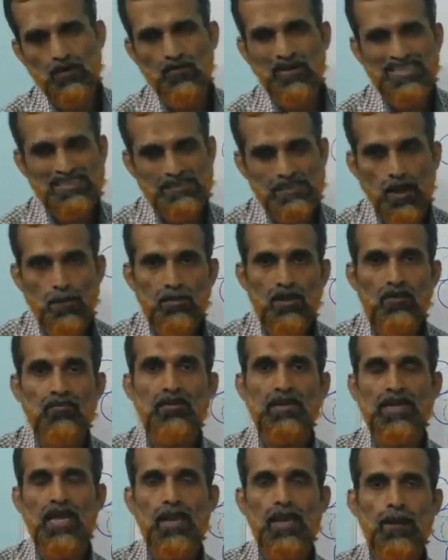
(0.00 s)
For example, if
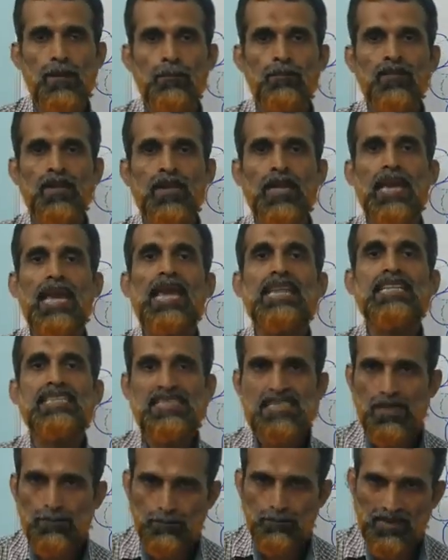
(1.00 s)
you take
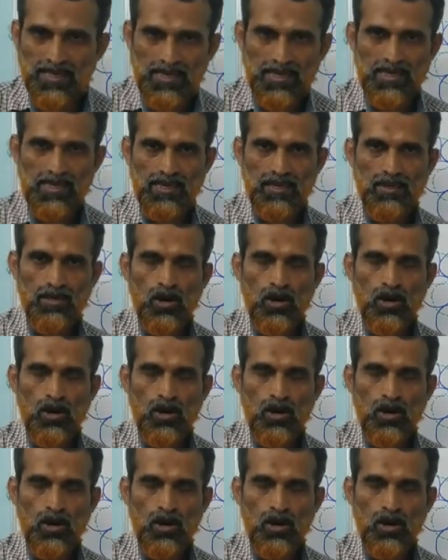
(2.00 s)
HCP